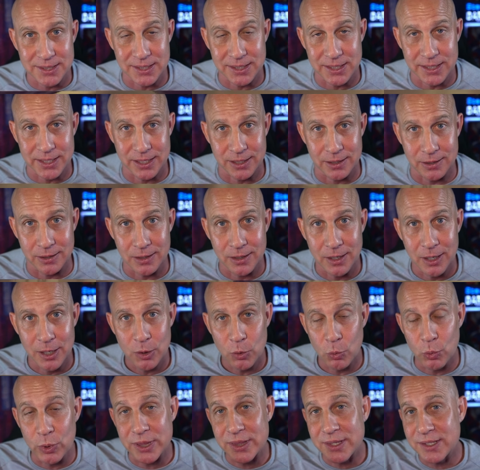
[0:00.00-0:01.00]
of gear
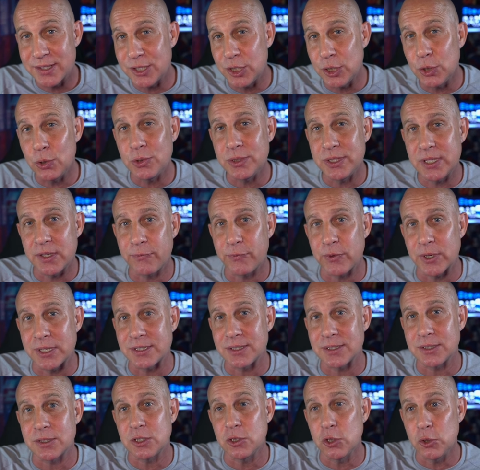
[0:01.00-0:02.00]
with two different
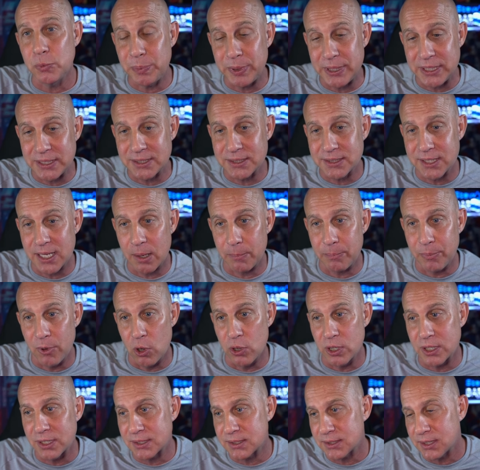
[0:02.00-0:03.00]
two piece set
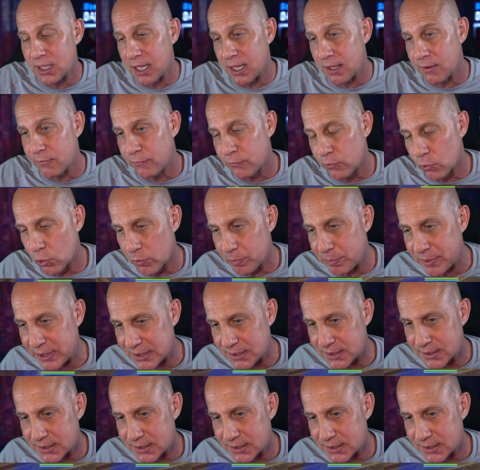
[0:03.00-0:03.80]
bonus and four piece